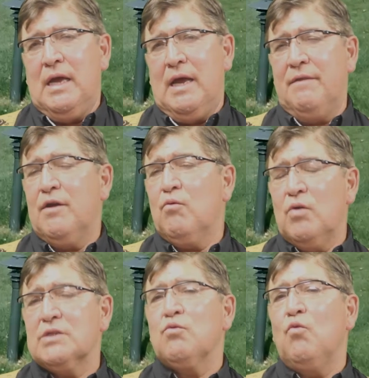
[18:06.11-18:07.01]
And there
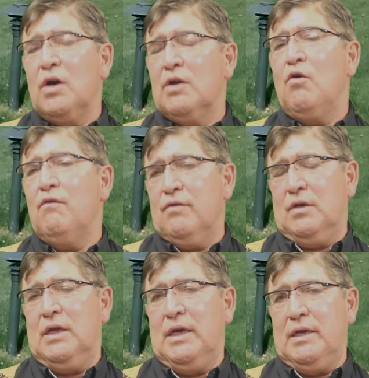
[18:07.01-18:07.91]
was one
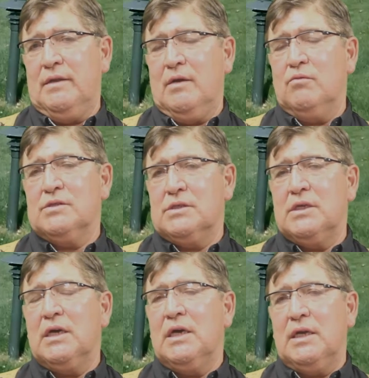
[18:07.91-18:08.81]
overlay that was
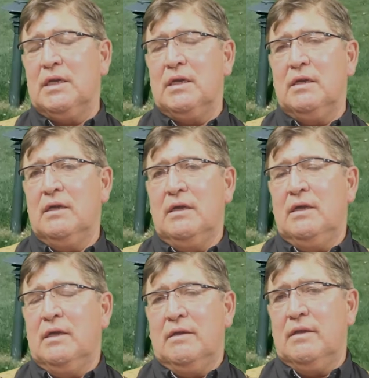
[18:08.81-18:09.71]
done
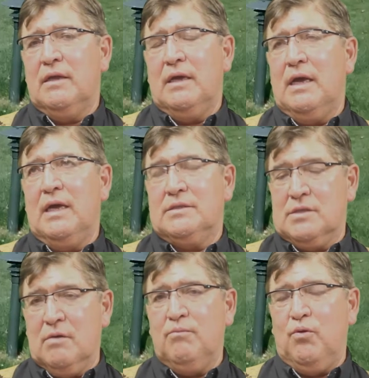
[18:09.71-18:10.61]
at
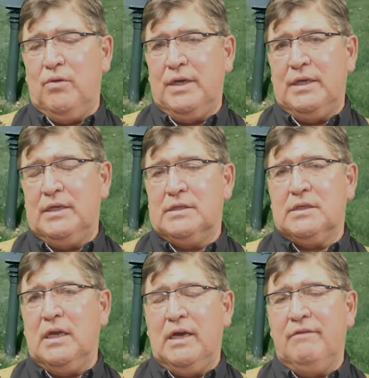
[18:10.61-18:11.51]
some point in
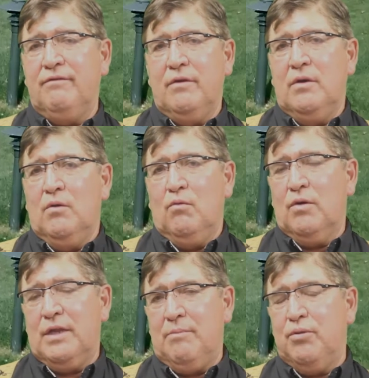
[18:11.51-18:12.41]
its life
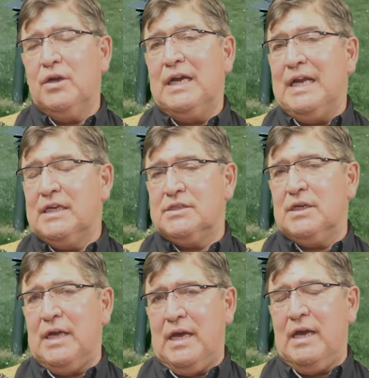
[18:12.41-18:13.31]
where they put 1.5
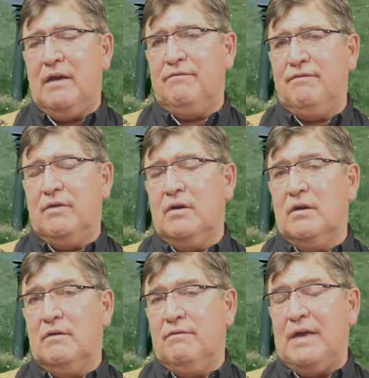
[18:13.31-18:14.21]
inches
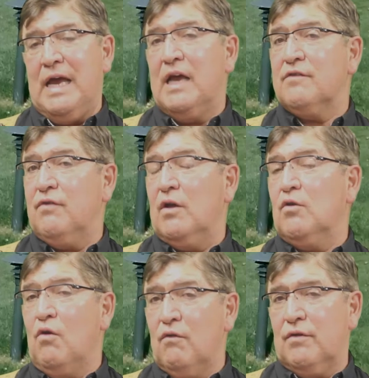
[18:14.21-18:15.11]
of
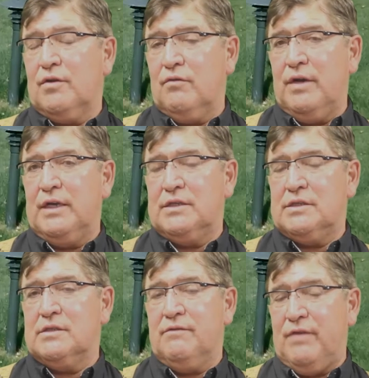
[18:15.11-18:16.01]
asphalt over 3
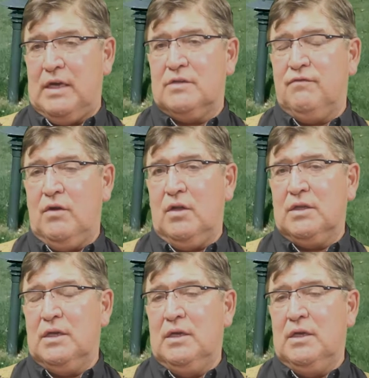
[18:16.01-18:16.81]
inches of asphalt,